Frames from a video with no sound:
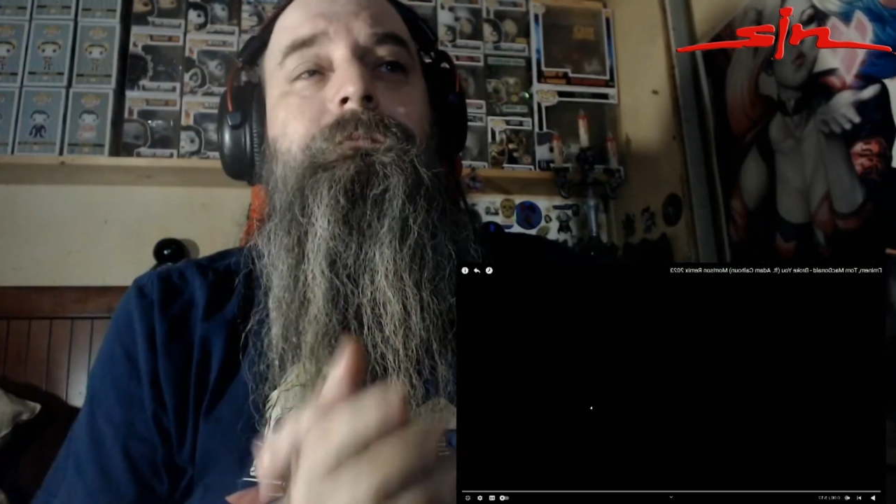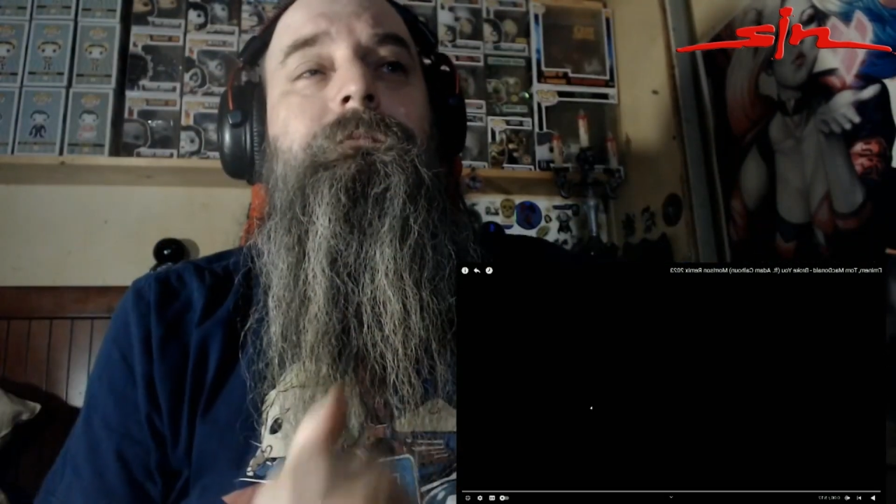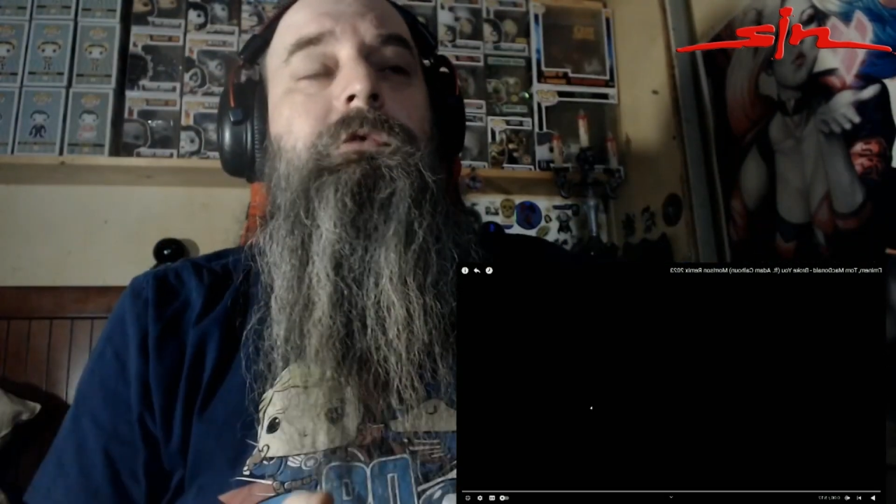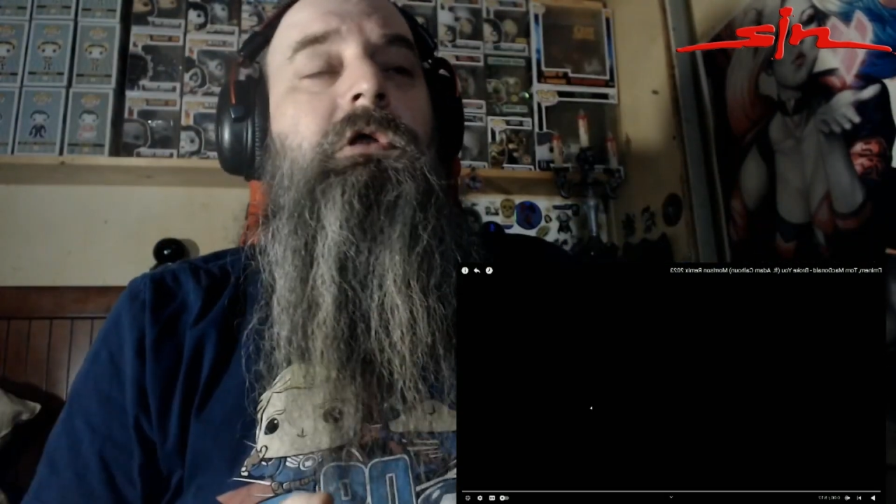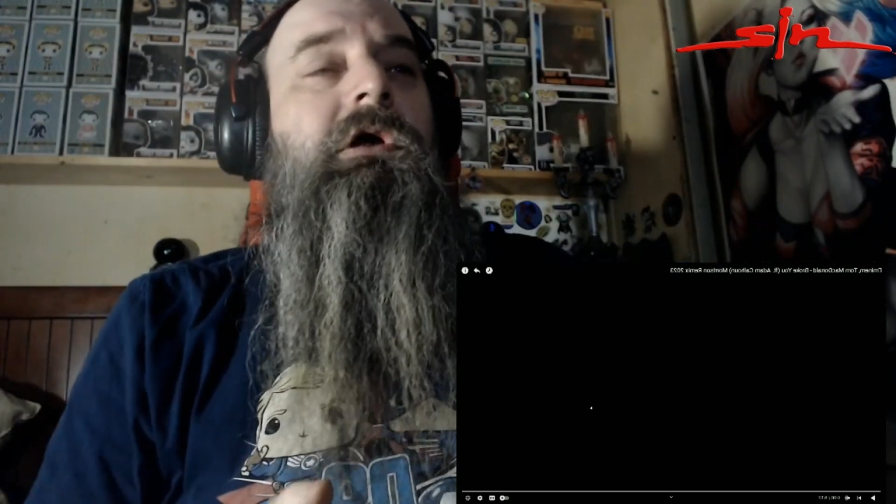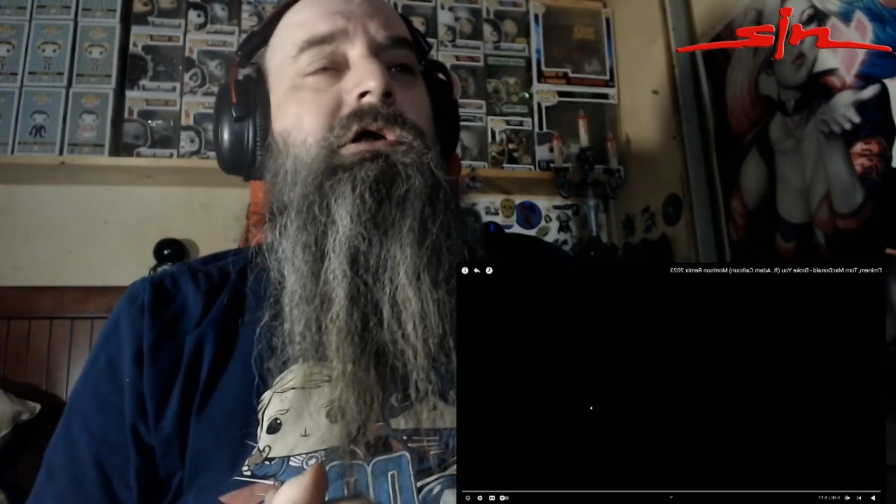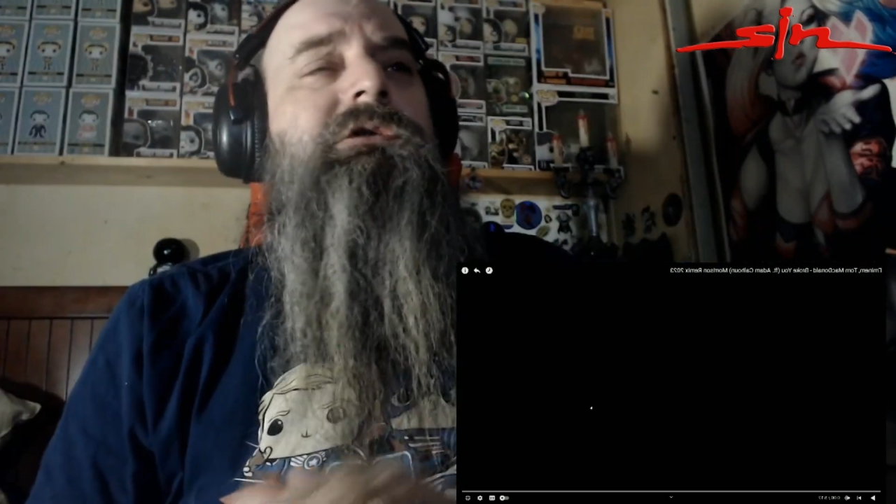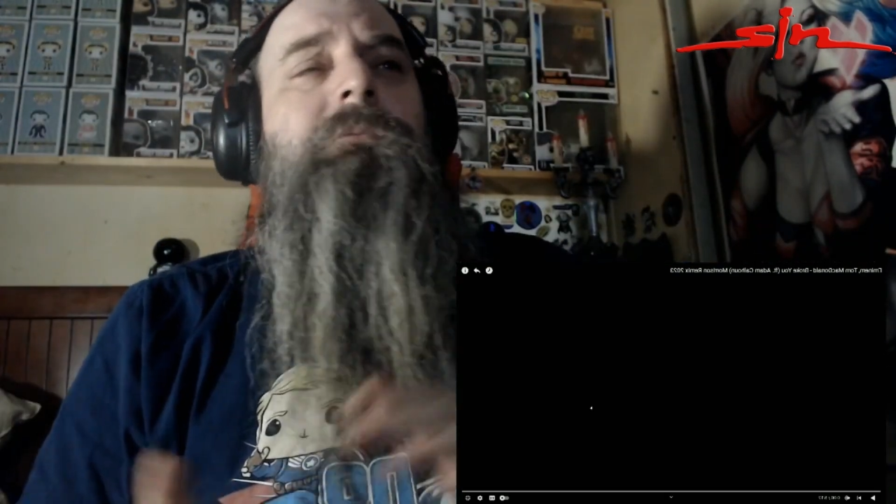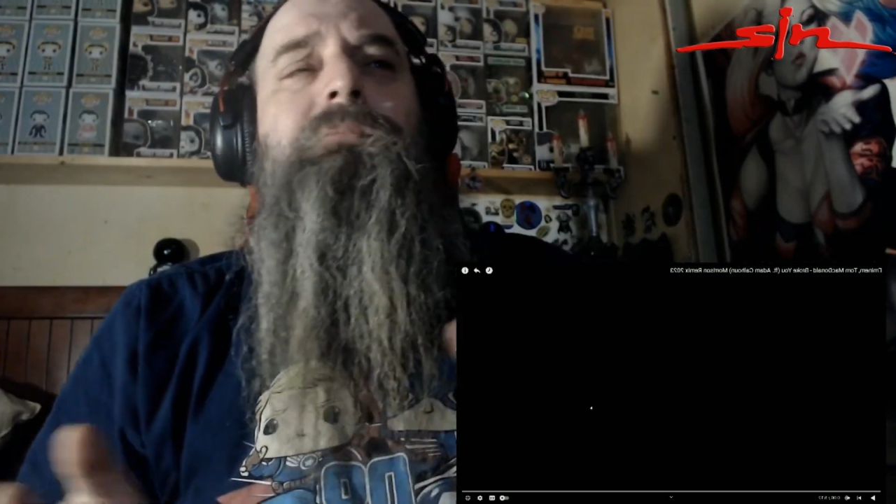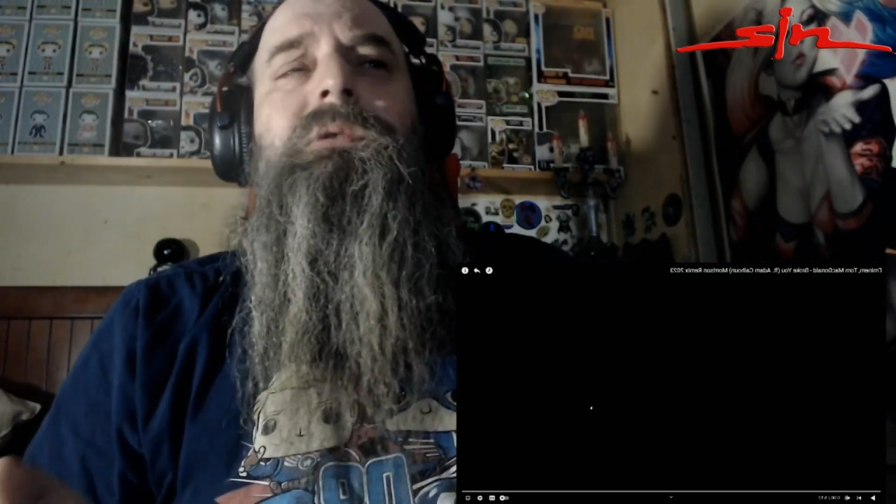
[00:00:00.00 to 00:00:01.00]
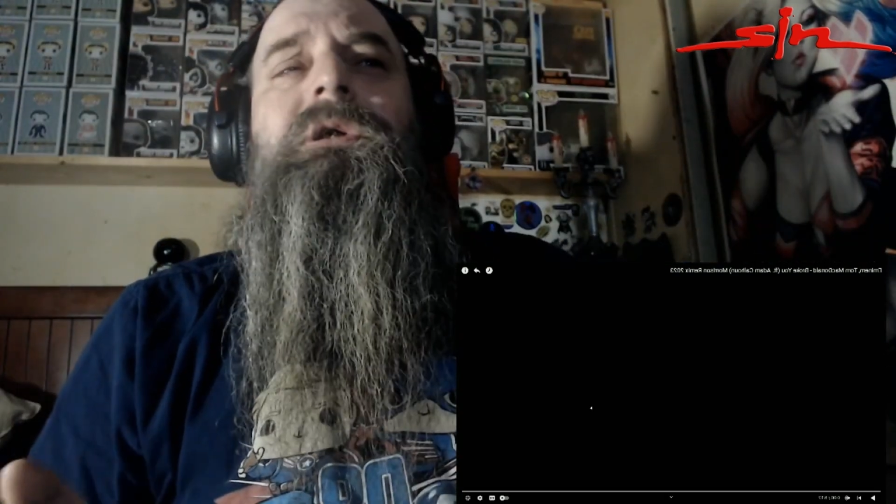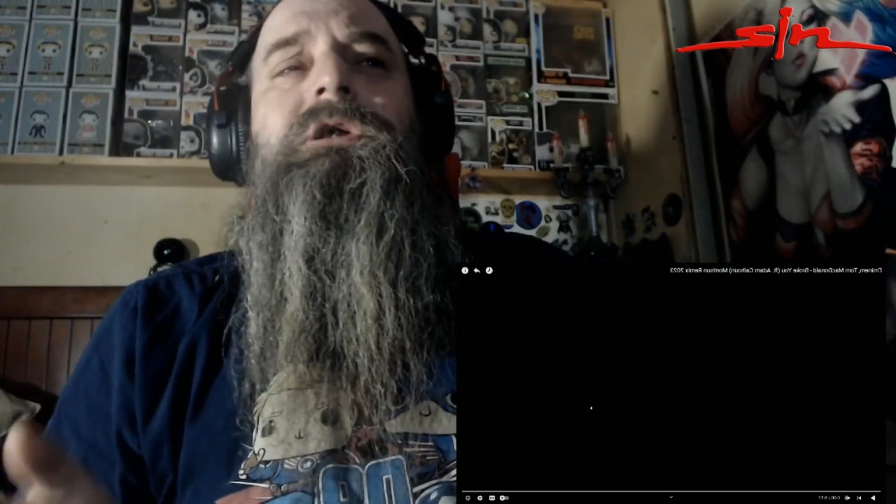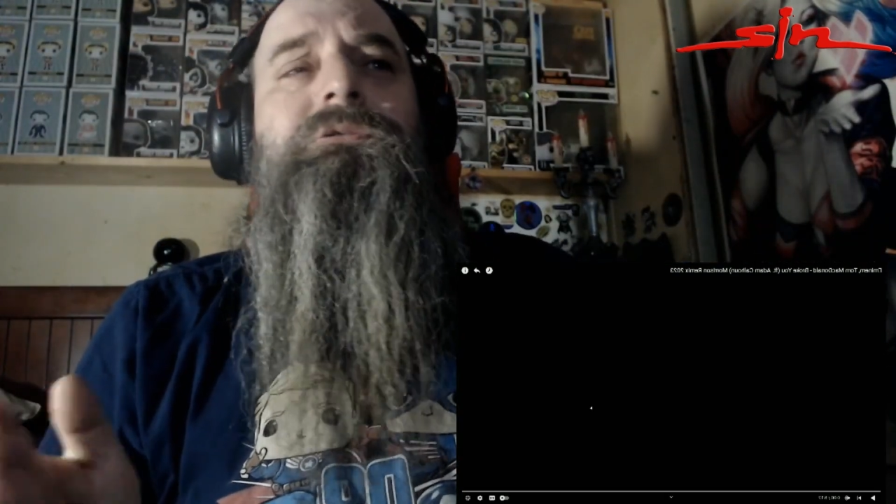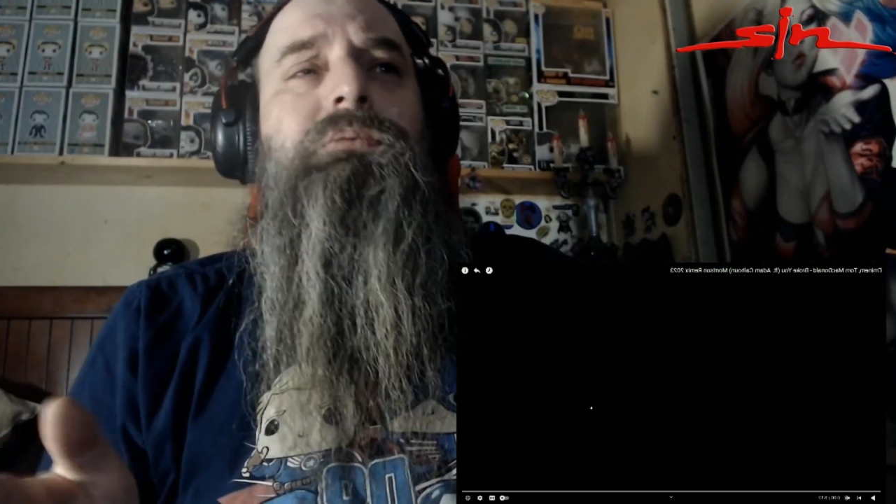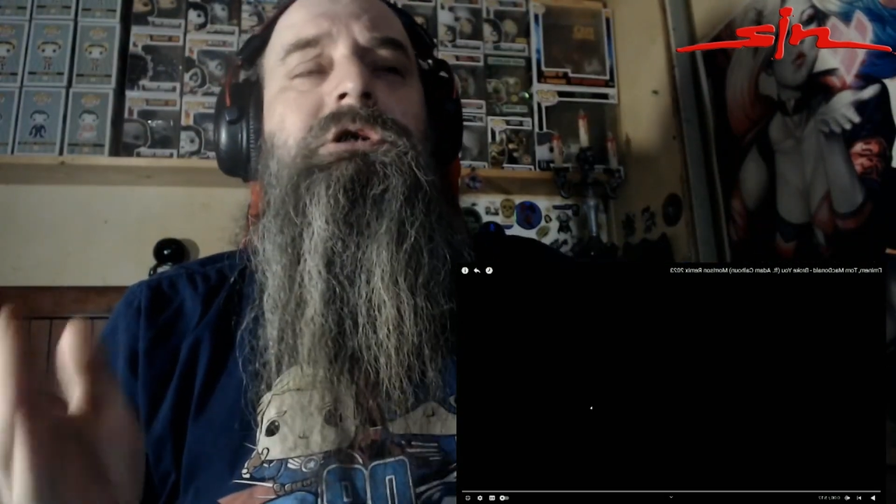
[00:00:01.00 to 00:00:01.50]
Like I said, please,
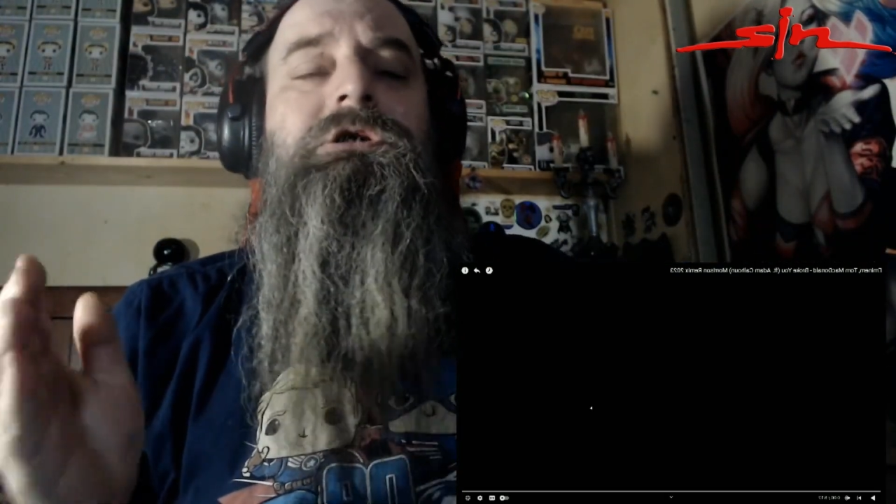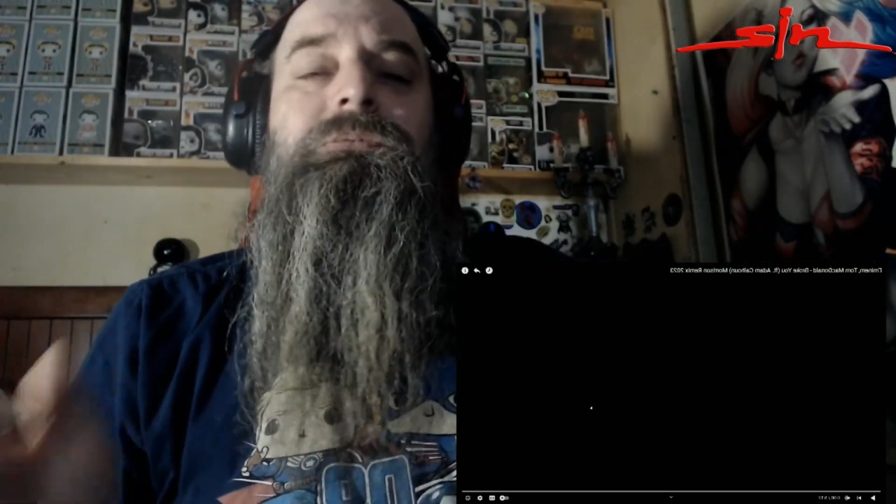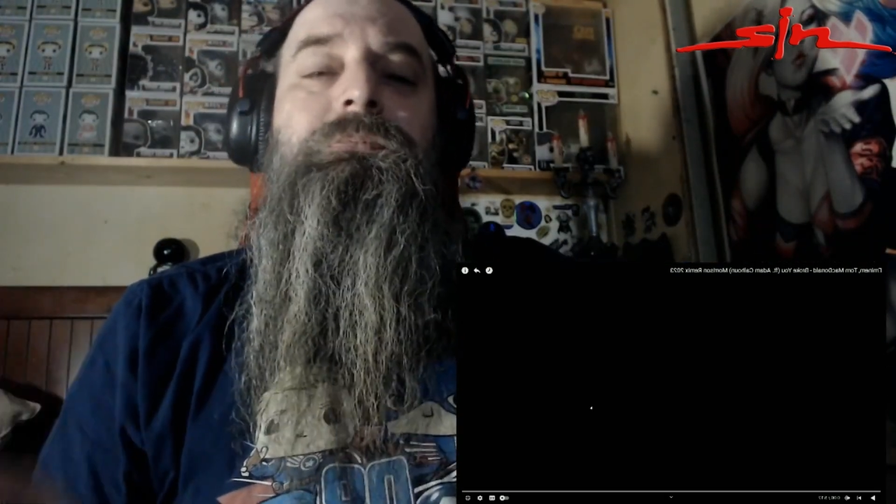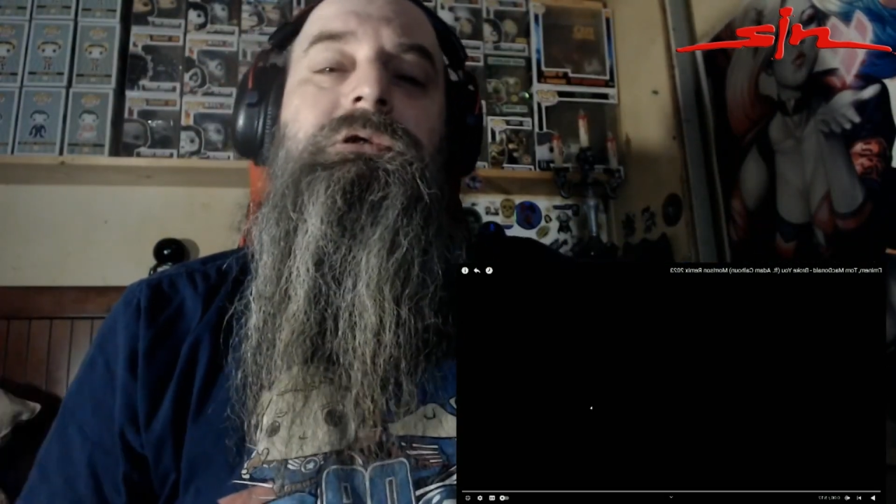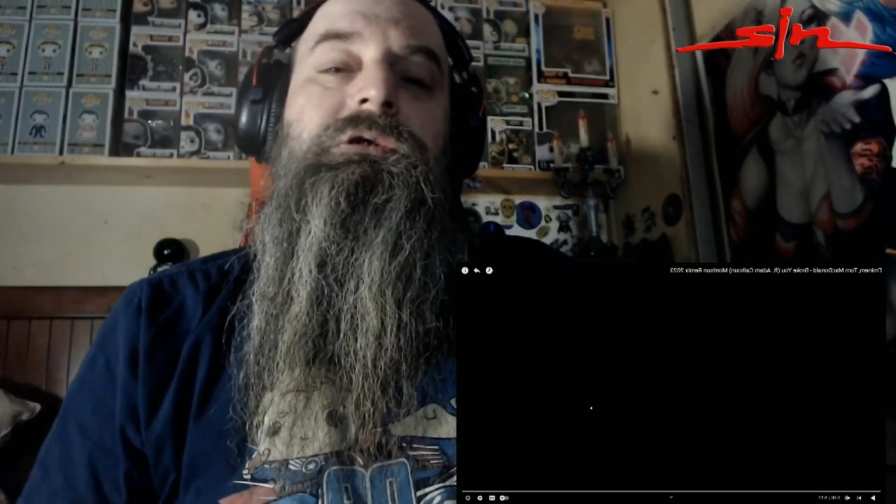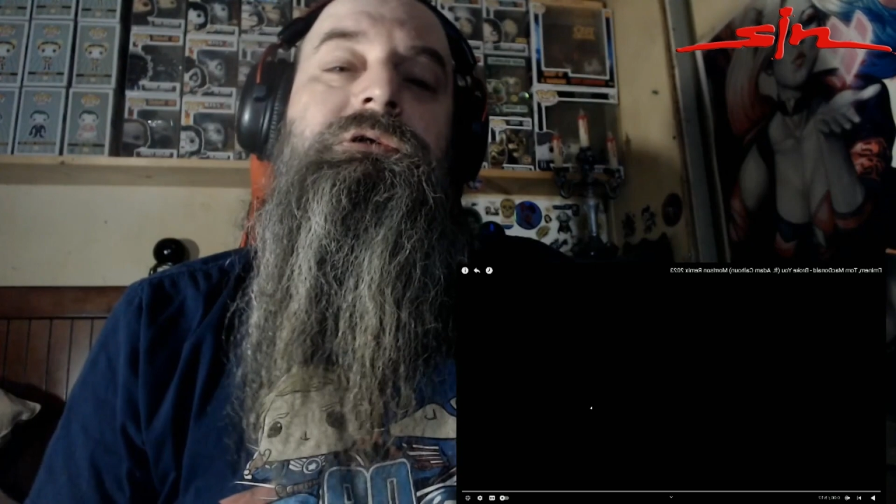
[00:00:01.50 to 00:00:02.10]
please, please,